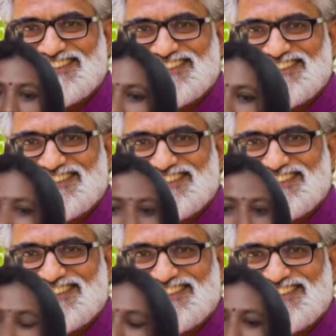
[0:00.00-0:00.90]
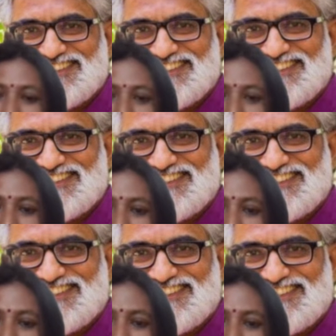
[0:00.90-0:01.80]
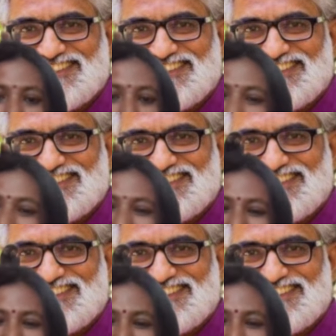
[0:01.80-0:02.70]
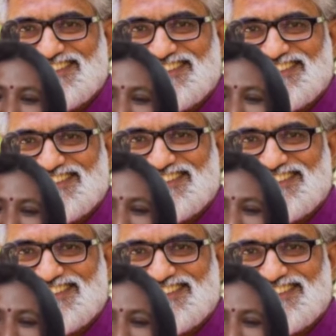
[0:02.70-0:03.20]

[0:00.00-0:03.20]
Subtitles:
[no speech]